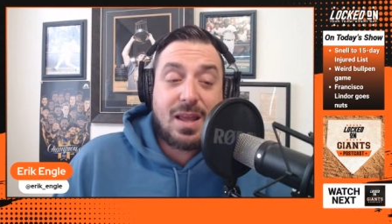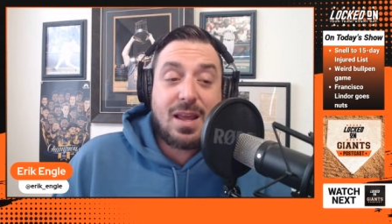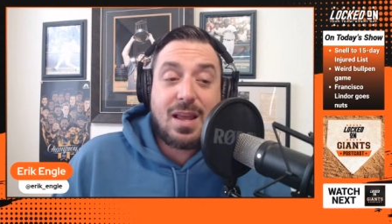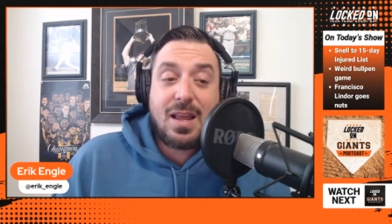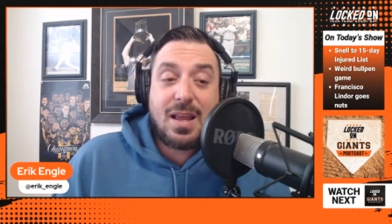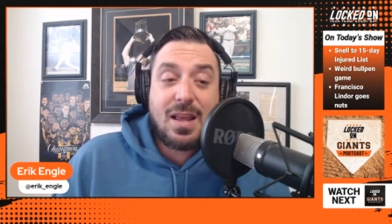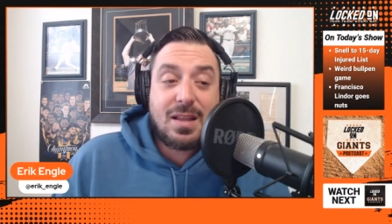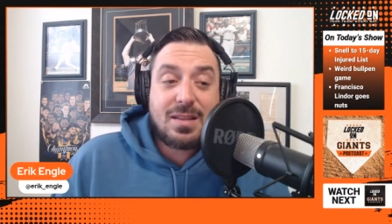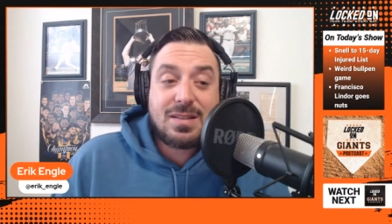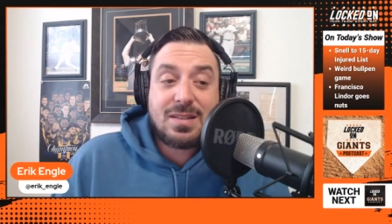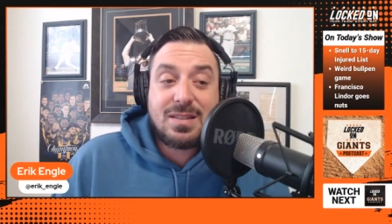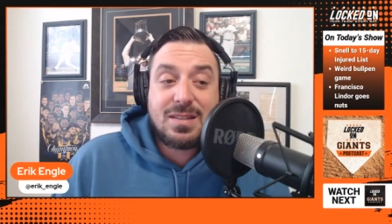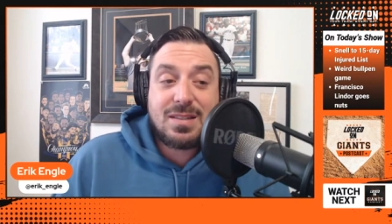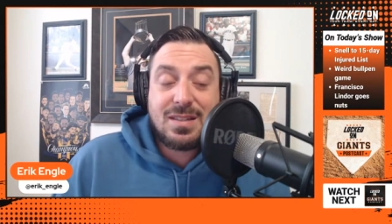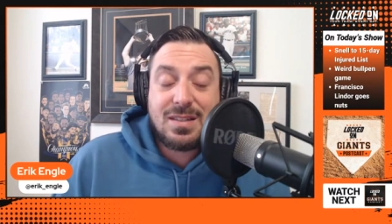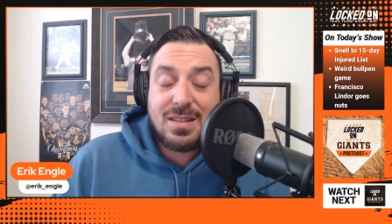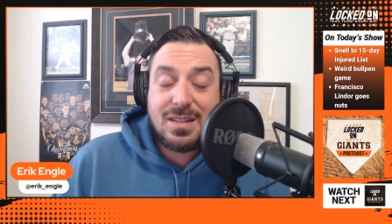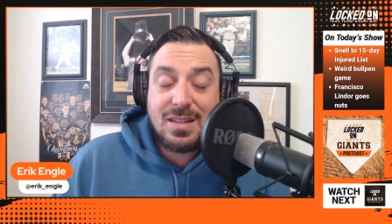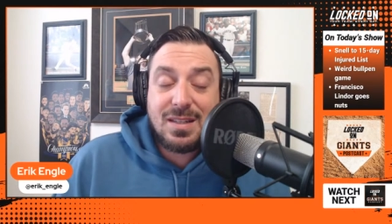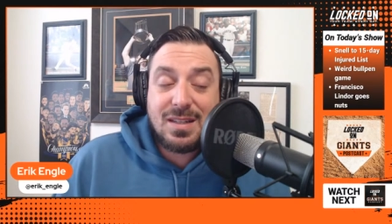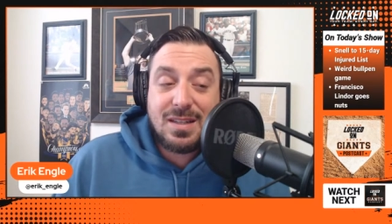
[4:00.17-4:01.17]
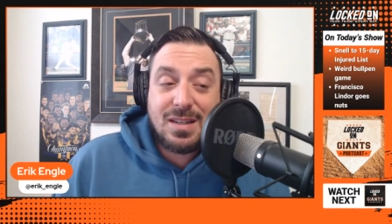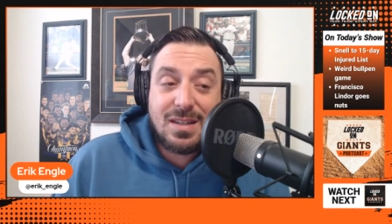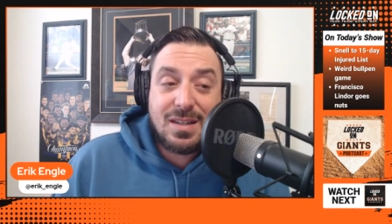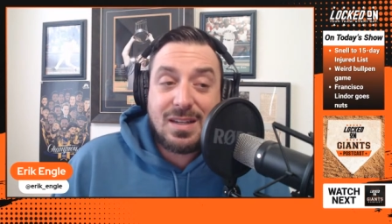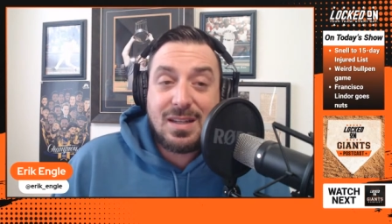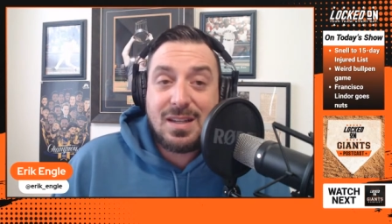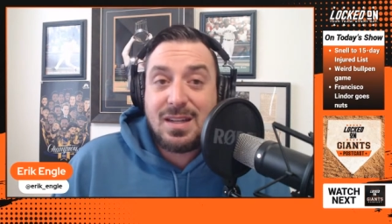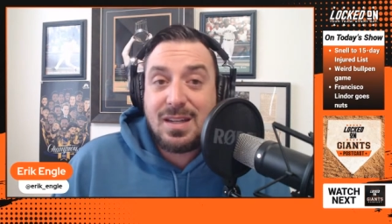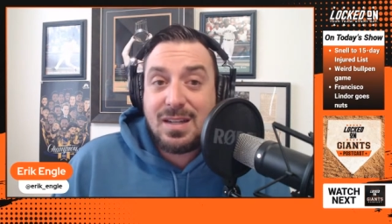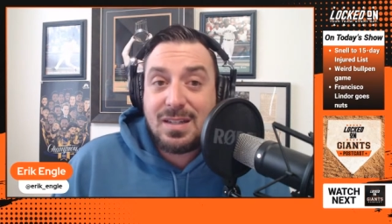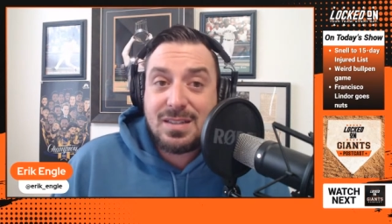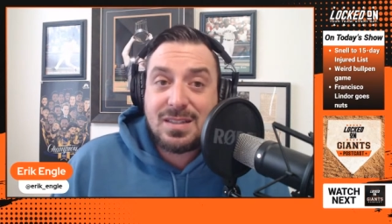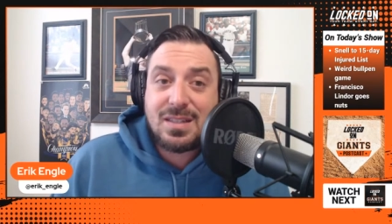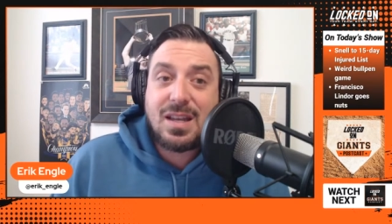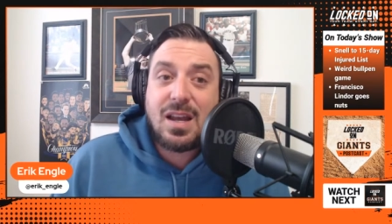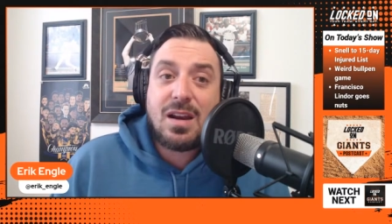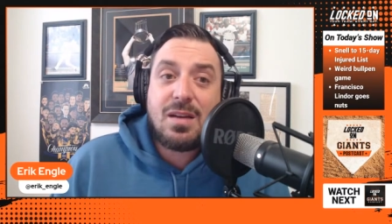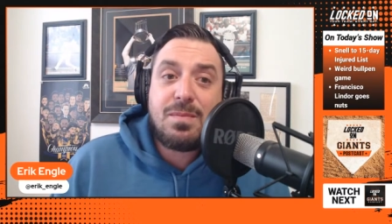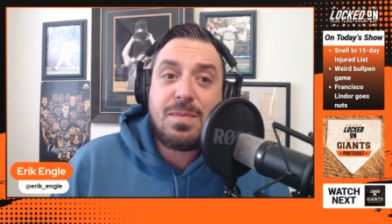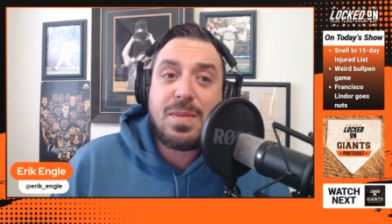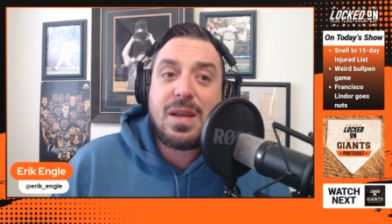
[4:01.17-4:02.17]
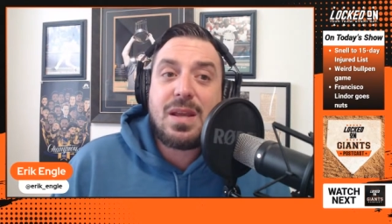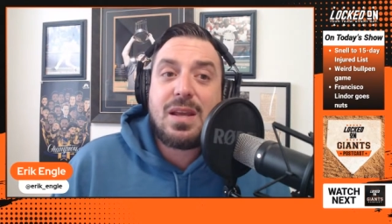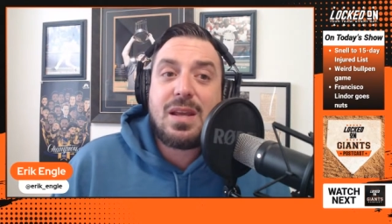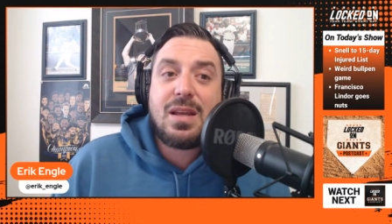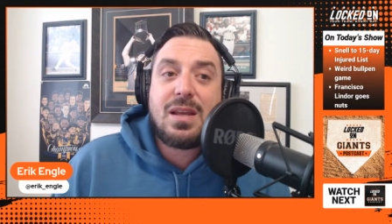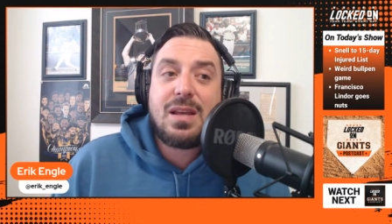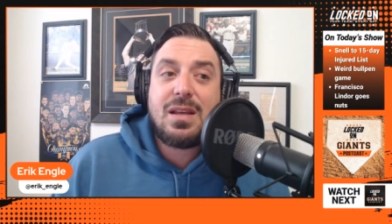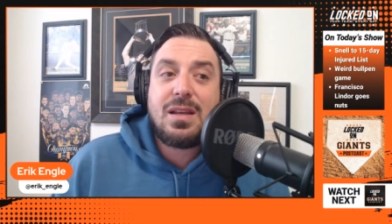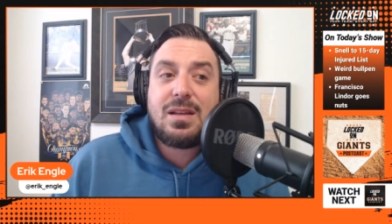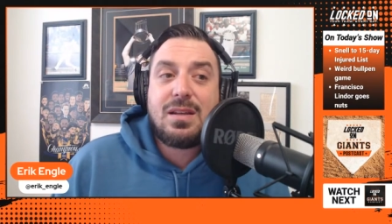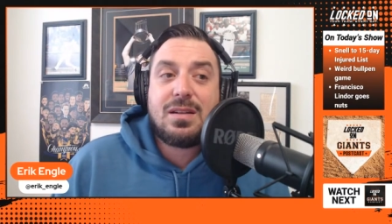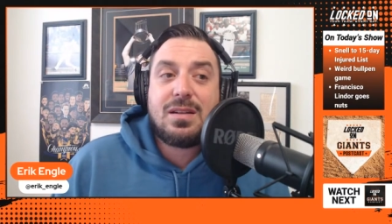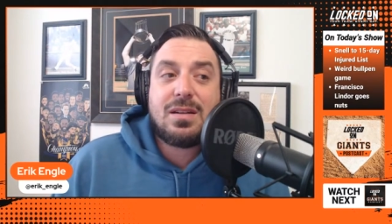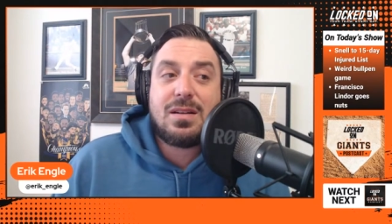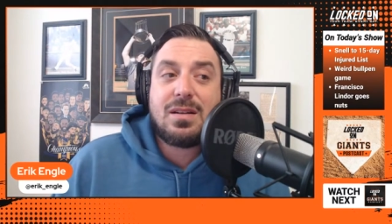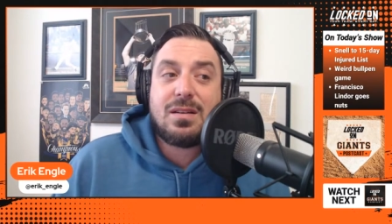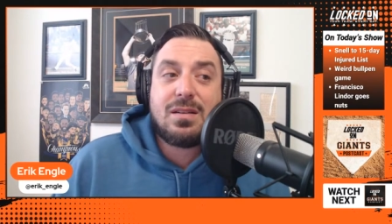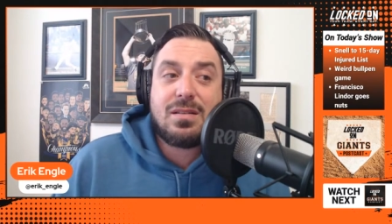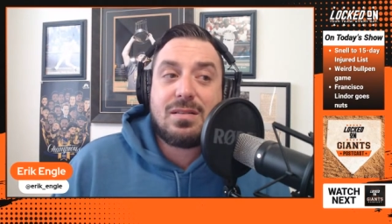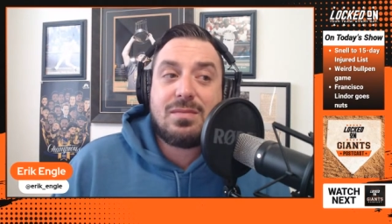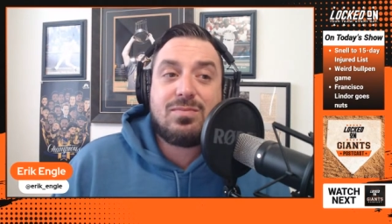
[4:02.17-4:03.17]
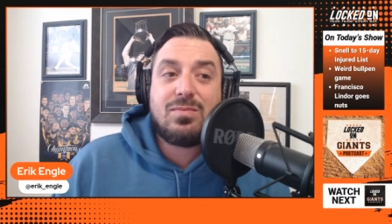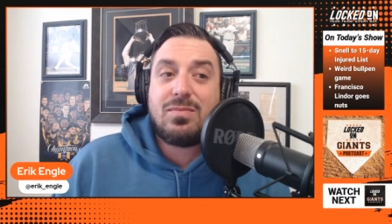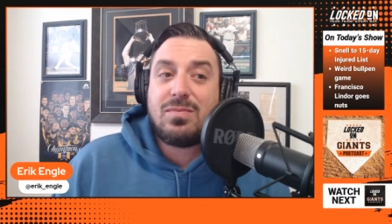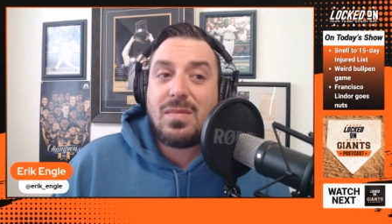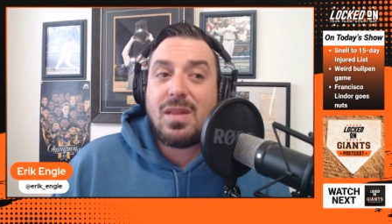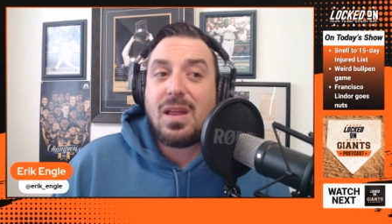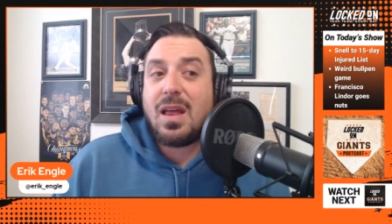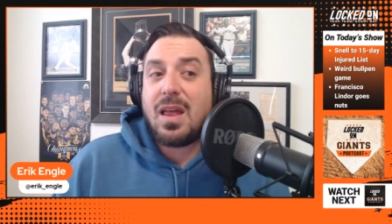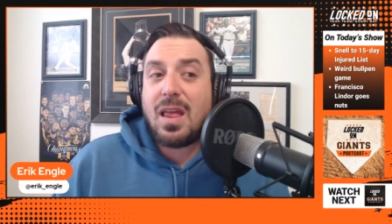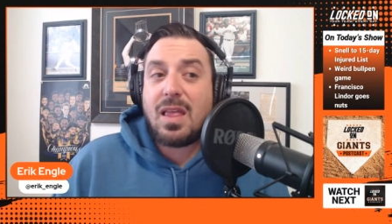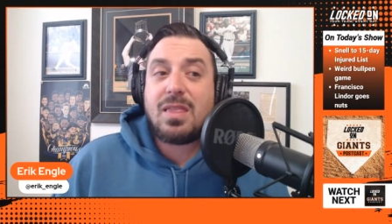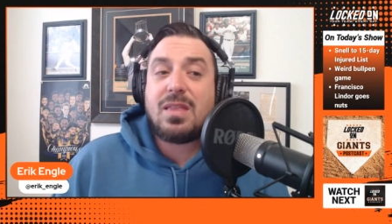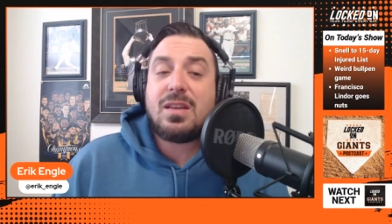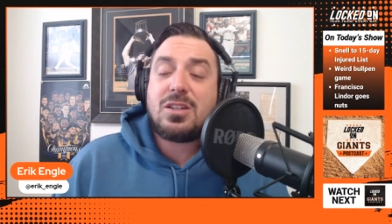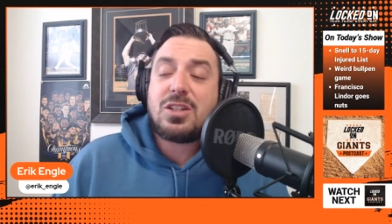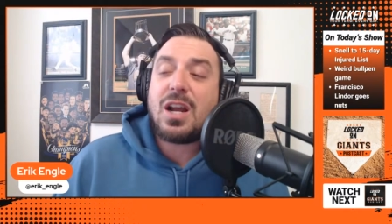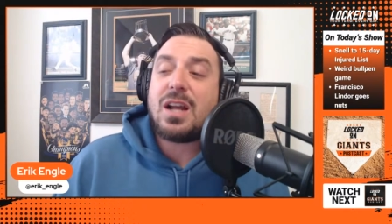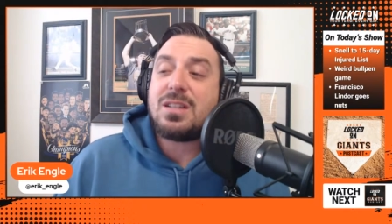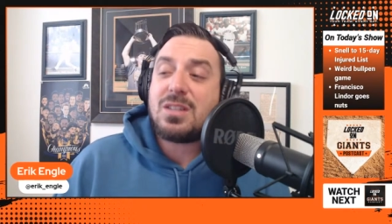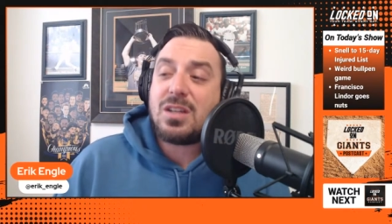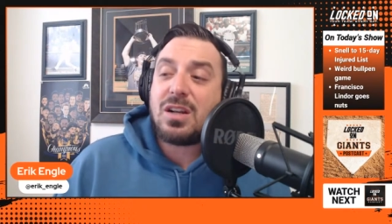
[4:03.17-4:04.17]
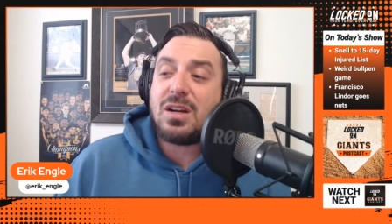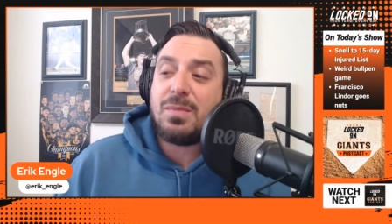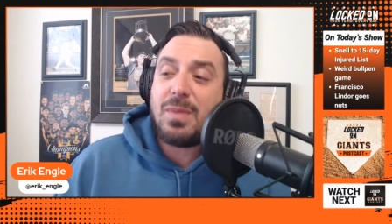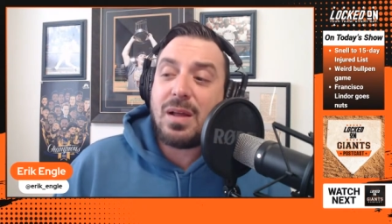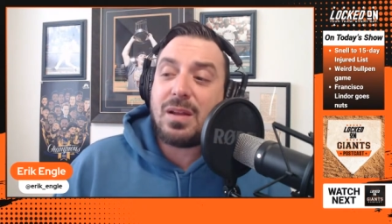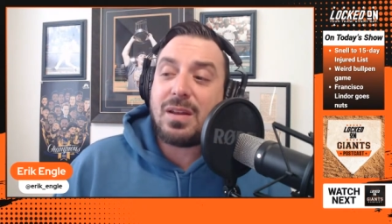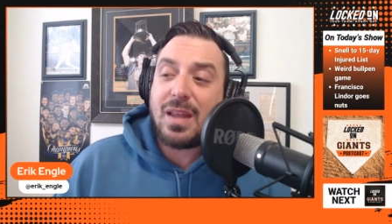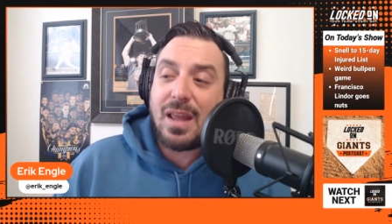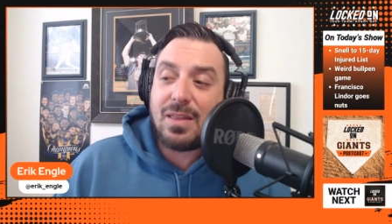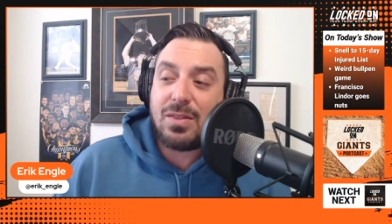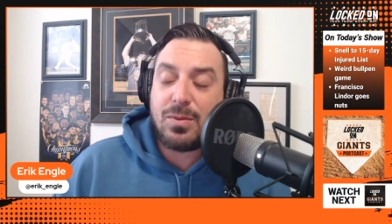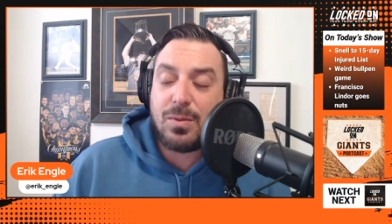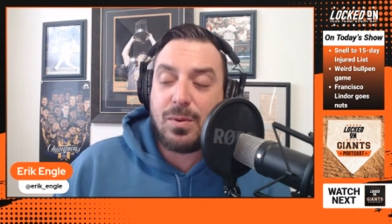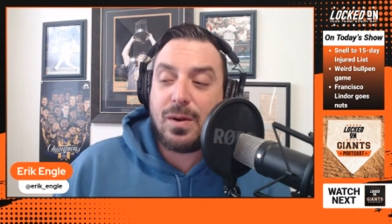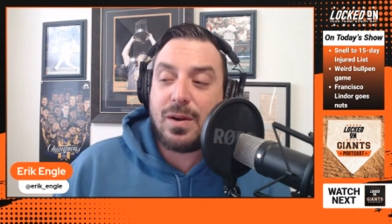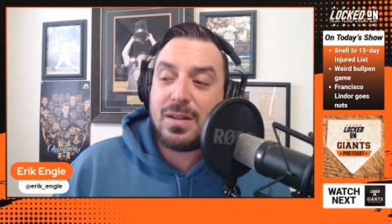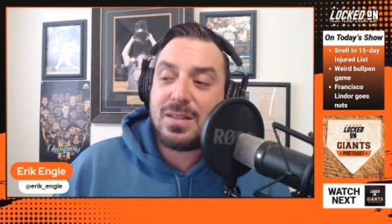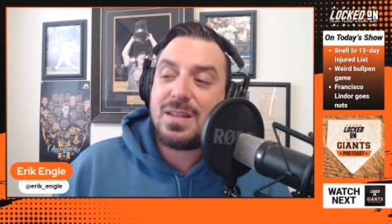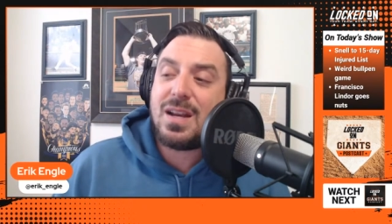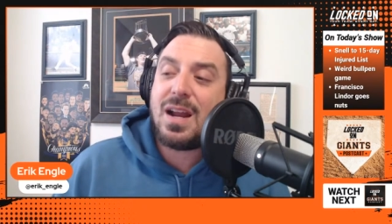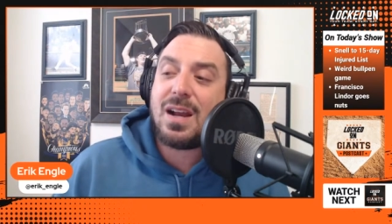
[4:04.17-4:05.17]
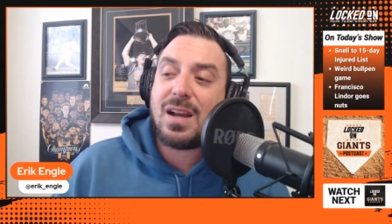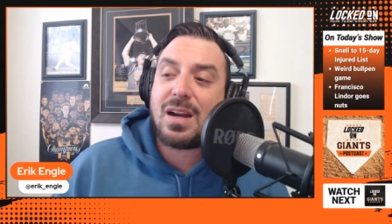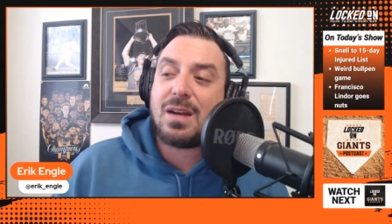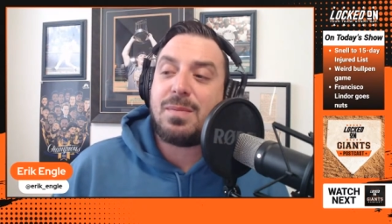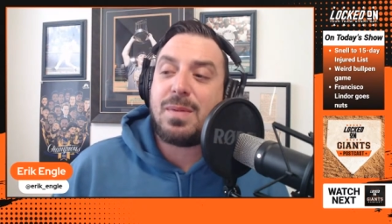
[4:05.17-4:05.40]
it's going to be, the Giants are going to be able to get through it. It's not going